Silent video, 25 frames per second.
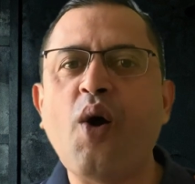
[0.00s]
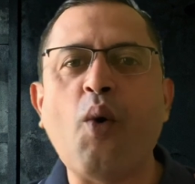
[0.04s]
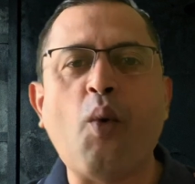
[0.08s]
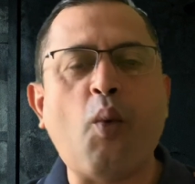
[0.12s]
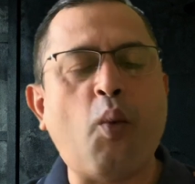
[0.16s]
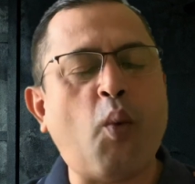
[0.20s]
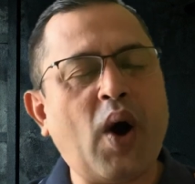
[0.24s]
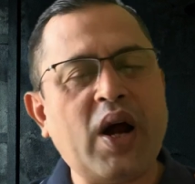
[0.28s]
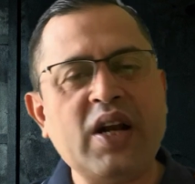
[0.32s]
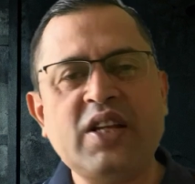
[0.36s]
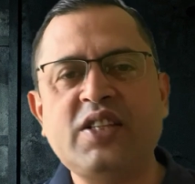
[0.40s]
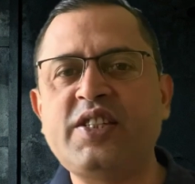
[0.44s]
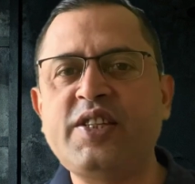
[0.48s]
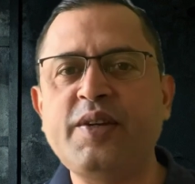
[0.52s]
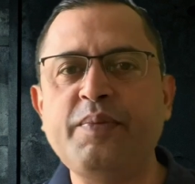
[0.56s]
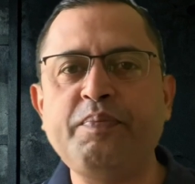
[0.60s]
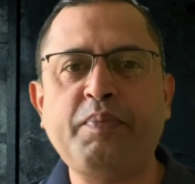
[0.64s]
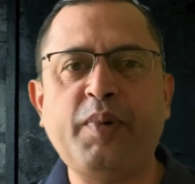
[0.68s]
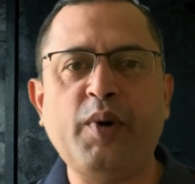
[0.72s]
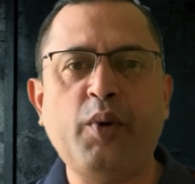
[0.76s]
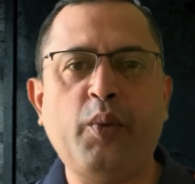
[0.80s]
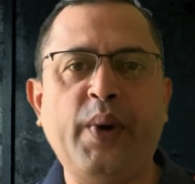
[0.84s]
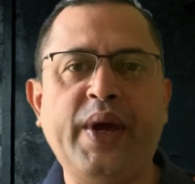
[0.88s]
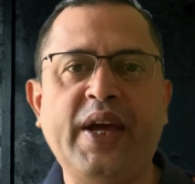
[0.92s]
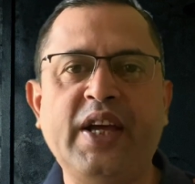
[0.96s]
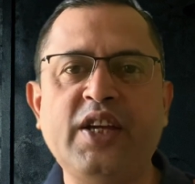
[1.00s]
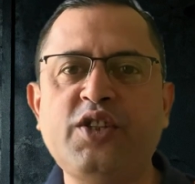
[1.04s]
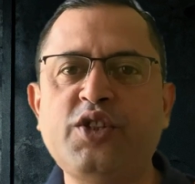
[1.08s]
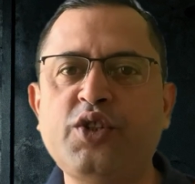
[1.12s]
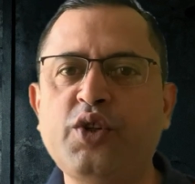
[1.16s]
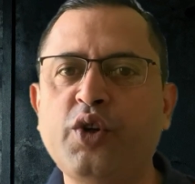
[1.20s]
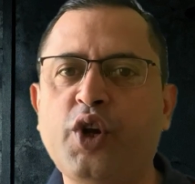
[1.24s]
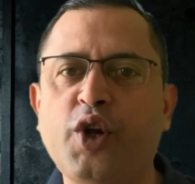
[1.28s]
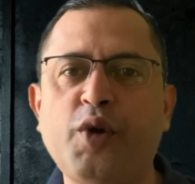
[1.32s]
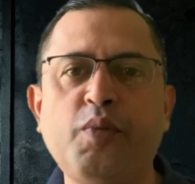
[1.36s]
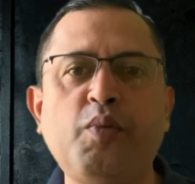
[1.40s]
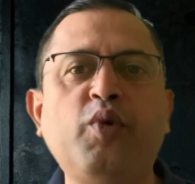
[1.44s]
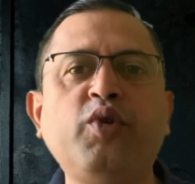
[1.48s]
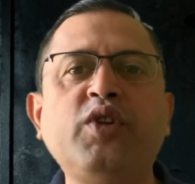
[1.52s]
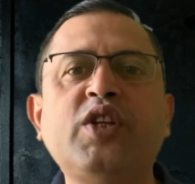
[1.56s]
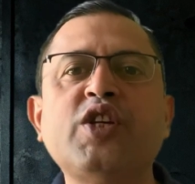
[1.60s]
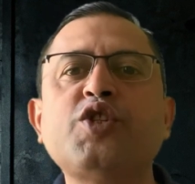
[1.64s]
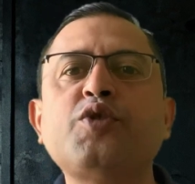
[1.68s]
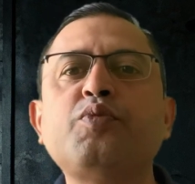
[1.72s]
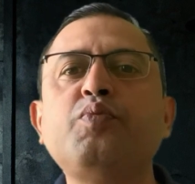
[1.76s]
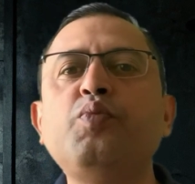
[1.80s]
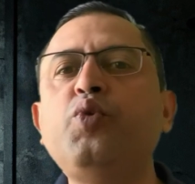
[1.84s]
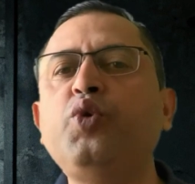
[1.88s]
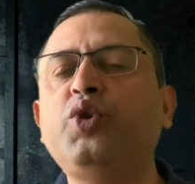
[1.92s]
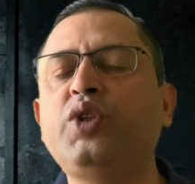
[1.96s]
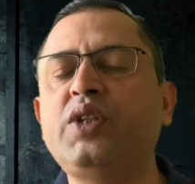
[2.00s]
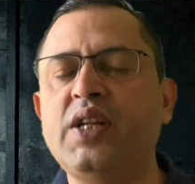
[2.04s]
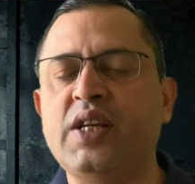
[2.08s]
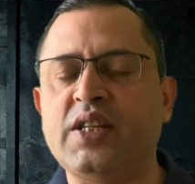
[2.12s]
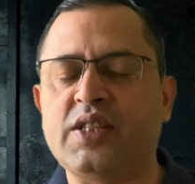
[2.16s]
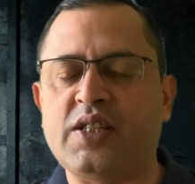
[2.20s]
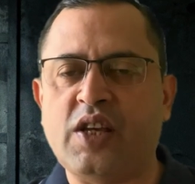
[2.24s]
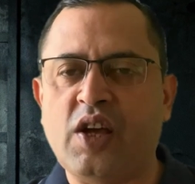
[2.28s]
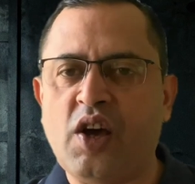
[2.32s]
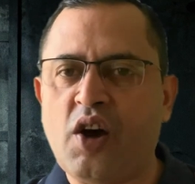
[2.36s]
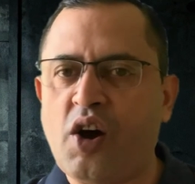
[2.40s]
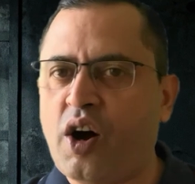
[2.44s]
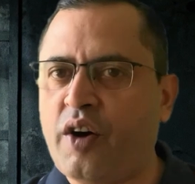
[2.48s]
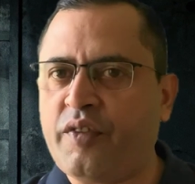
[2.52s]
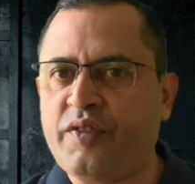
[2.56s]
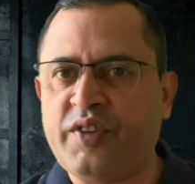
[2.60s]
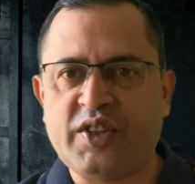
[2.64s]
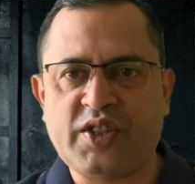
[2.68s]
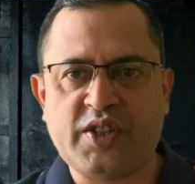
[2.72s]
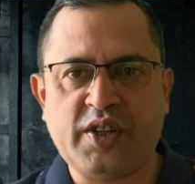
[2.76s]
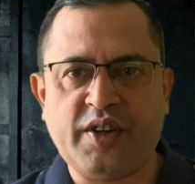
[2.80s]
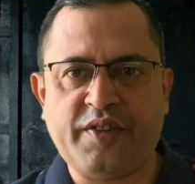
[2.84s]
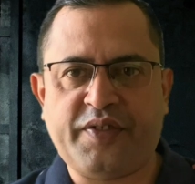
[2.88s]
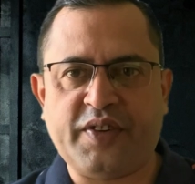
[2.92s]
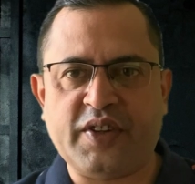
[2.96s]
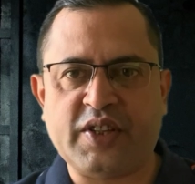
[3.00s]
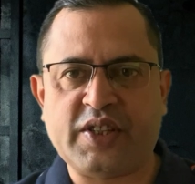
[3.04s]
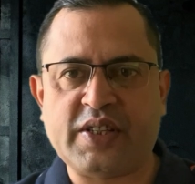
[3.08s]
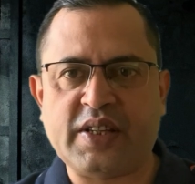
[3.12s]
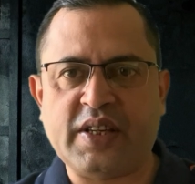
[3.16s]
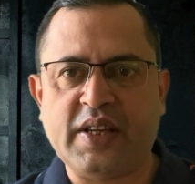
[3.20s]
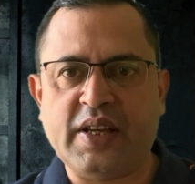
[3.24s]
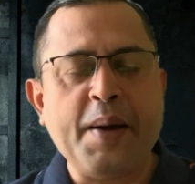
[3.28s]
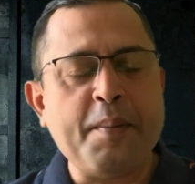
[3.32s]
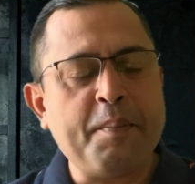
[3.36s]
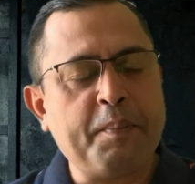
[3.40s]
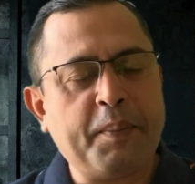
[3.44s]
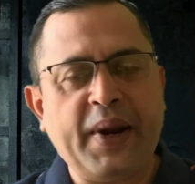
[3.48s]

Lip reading: One simple way is to remove the smoothness of the surface.